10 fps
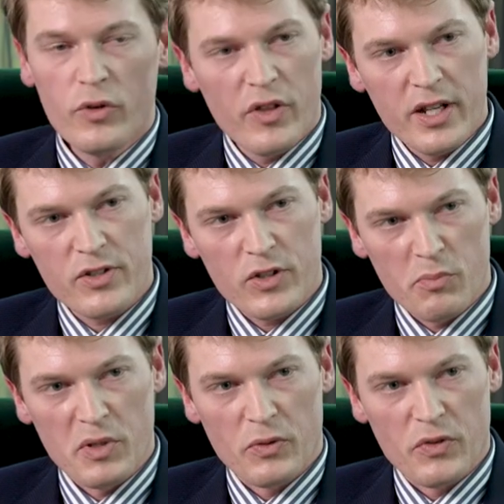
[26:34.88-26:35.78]
good things that
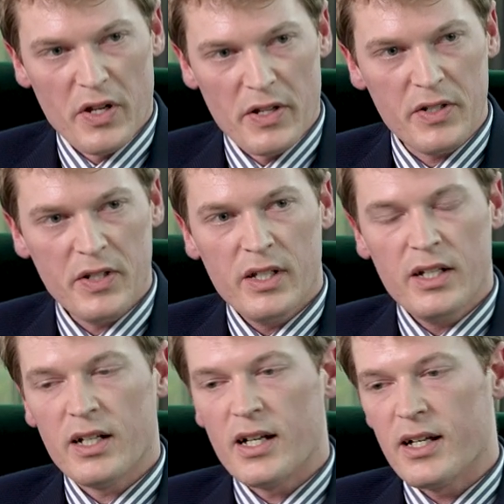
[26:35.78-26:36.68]
the bill did,
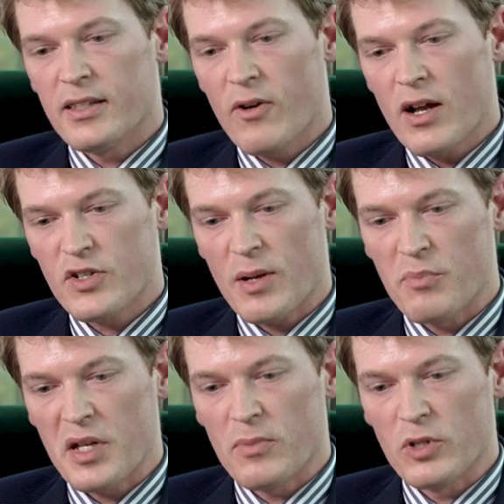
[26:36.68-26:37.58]
uh, there are
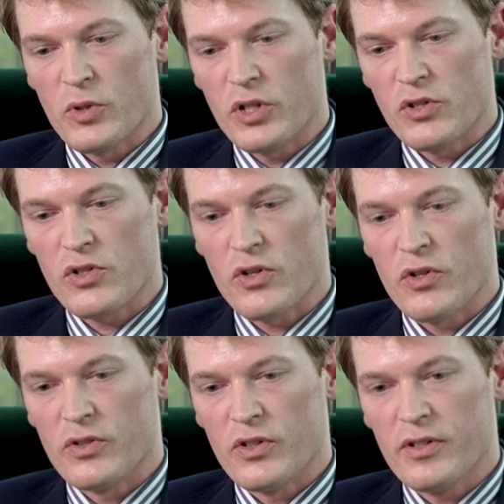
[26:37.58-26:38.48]
some people who are
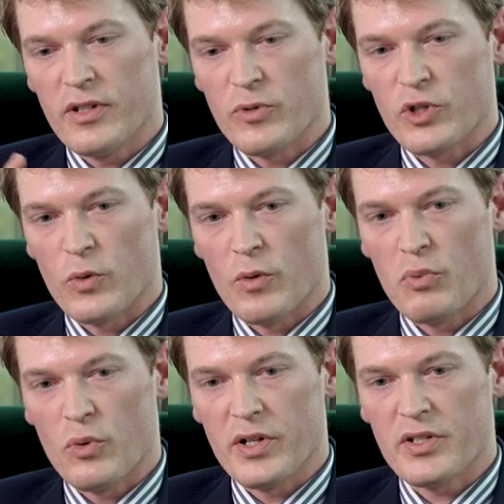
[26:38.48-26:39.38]
concerned that it was going to
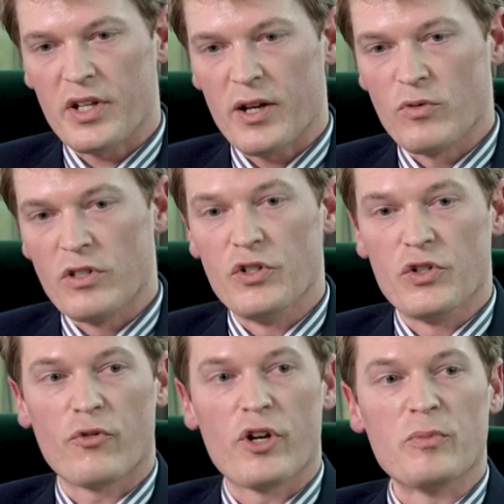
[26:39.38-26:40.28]
appoint, say, a
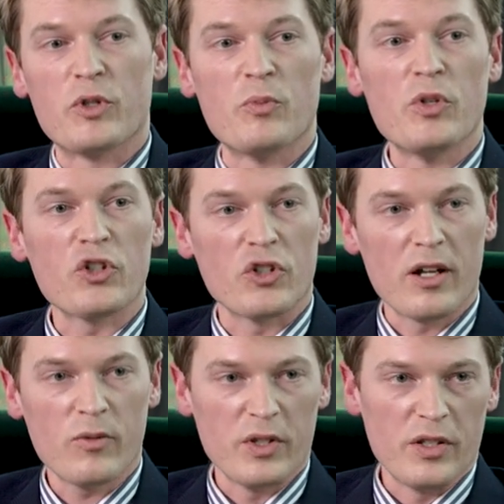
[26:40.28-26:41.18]
religious freedom
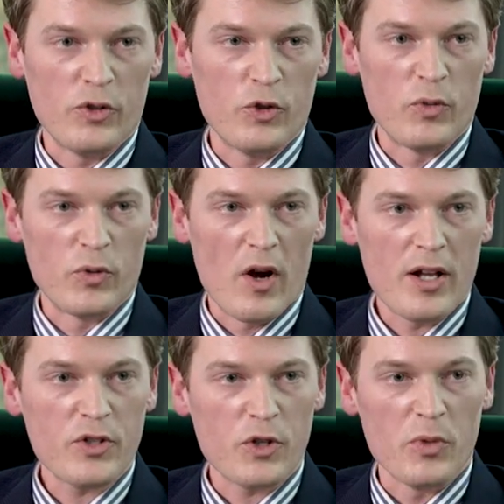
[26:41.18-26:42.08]
commissioner within the Human Rights